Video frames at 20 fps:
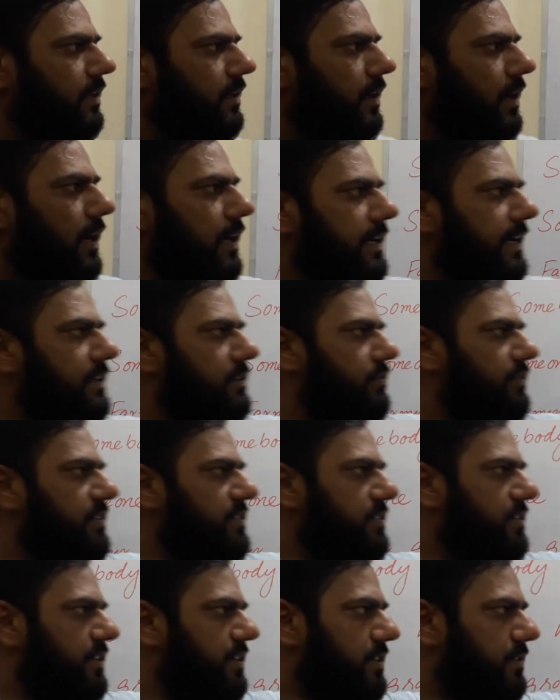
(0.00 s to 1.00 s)
A letter
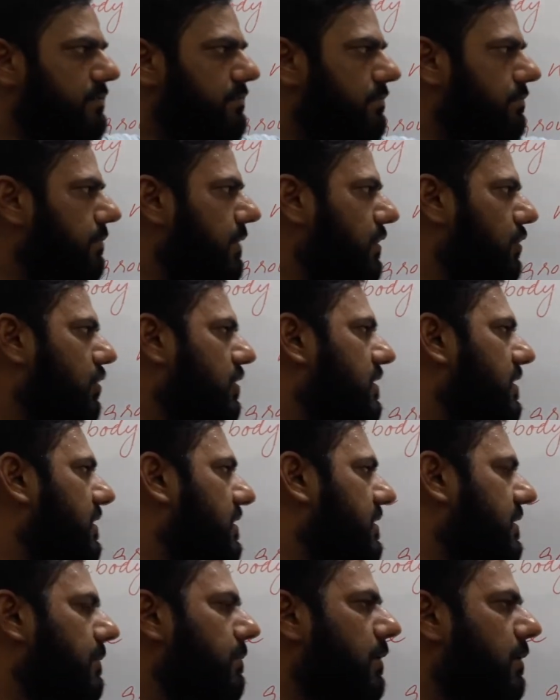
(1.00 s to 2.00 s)
is written because it's
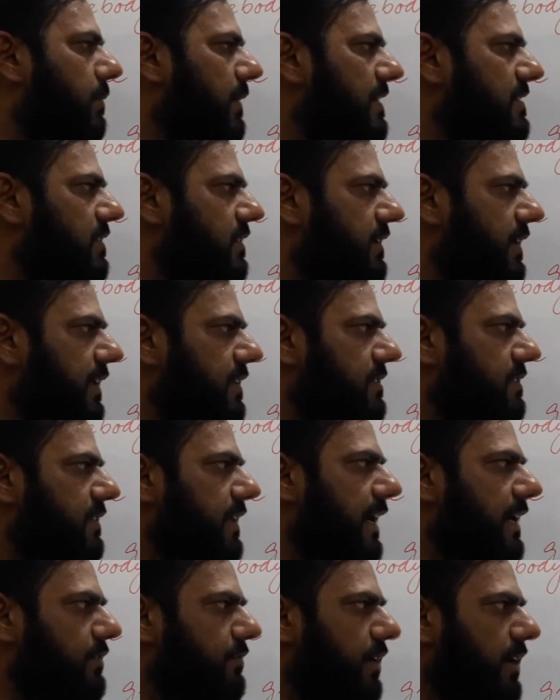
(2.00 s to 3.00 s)
a simple present tense.
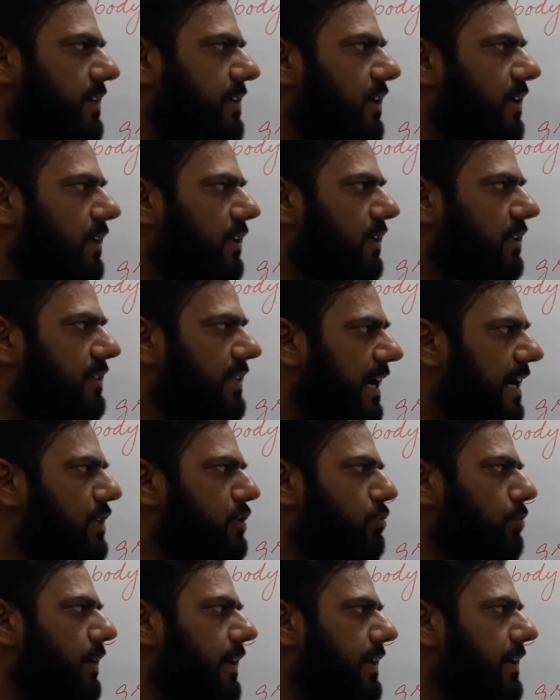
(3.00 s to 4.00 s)

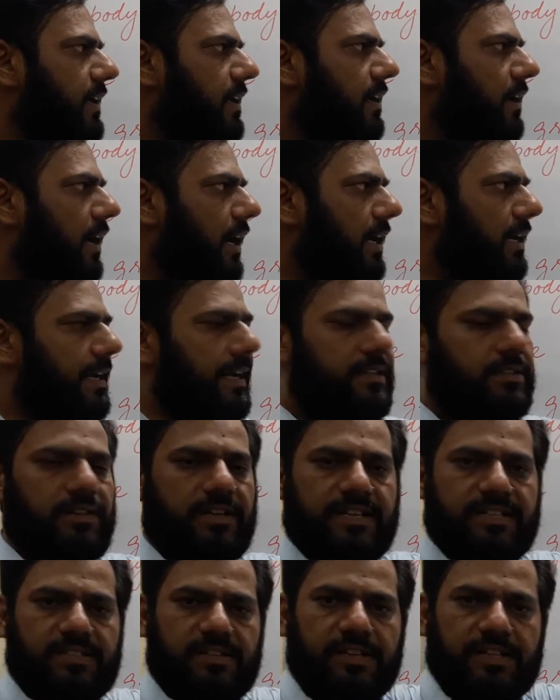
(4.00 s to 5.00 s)
That's why a letter
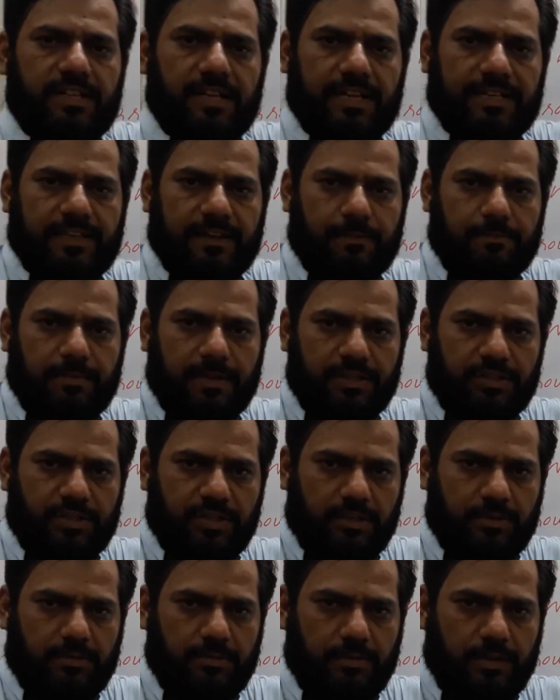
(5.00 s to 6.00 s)
is written. I have
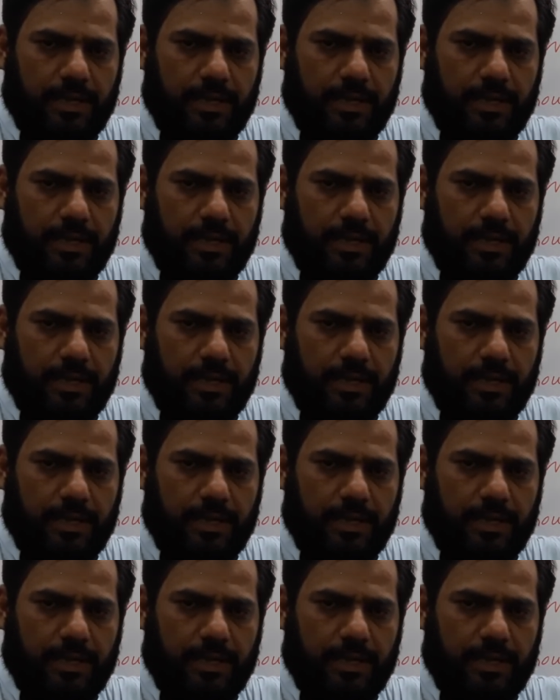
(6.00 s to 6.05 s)
mentioned.